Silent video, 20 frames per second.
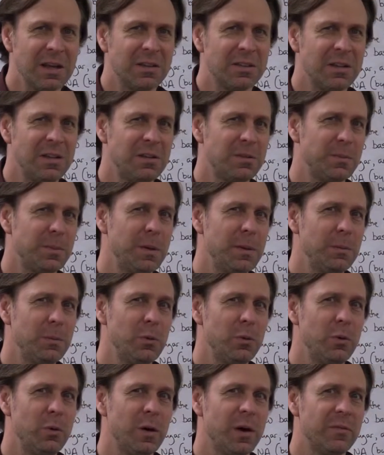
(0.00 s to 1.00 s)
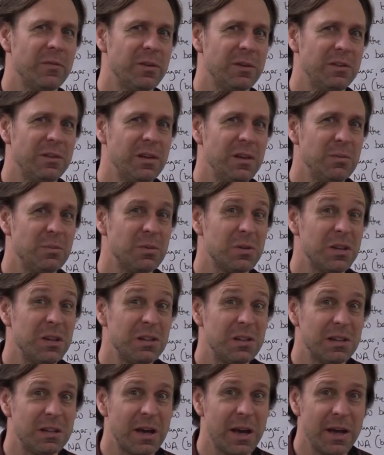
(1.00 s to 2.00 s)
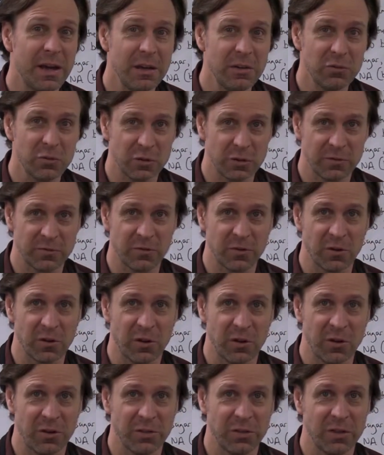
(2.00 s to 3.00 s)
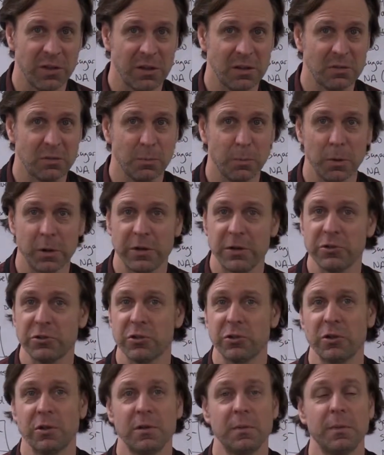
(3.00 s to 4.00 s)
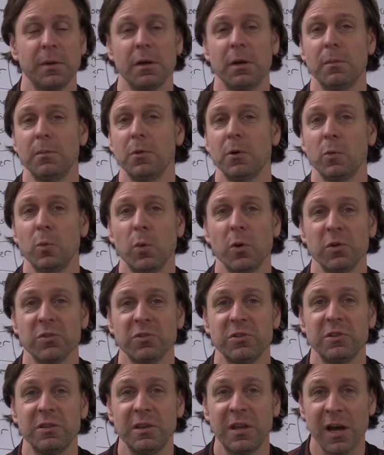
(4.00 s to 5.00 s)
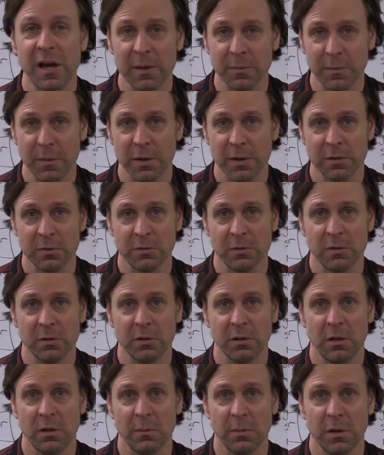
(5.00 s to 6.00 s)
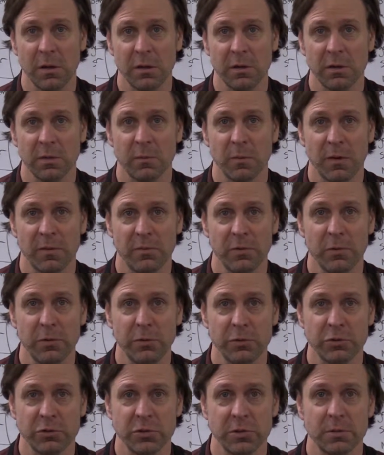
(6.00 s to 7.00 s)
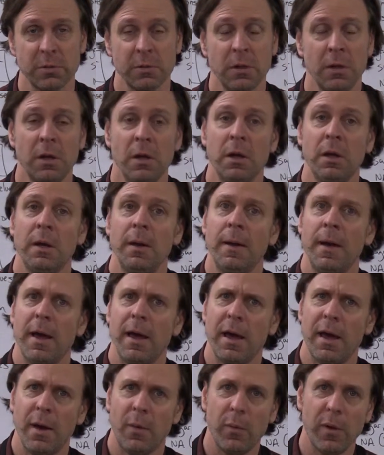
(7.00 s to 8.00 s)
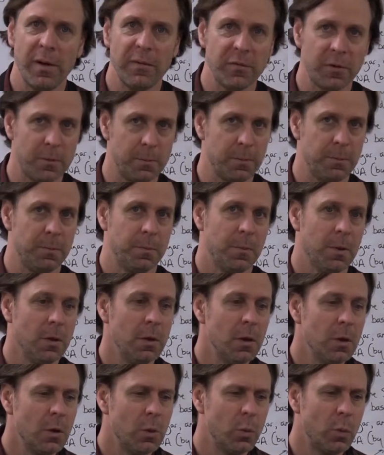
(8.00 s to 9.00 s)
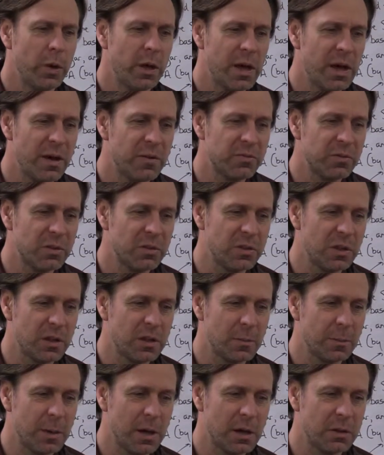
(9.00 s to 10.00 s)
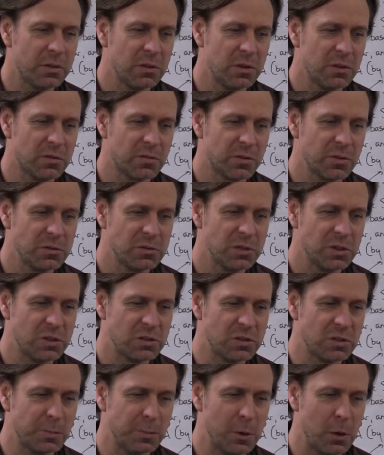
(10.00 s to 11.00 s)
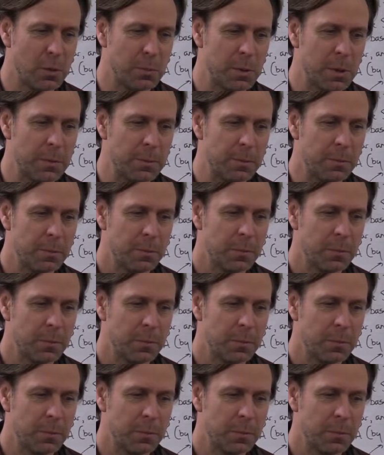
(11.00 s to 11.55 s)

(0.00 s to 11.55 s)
these people who have a deep-seated hatred for all things British are going to become their worst nightmare during the American Revolution. However, we have to think about this for just a moment.